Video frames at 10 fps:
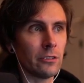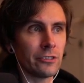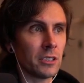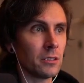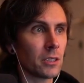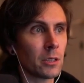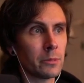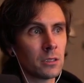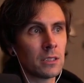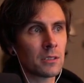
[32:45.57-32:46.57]
your healing
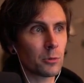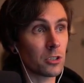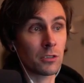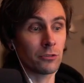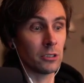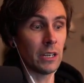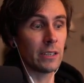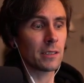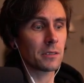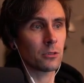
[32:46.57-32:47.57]
abilities, which is really nice,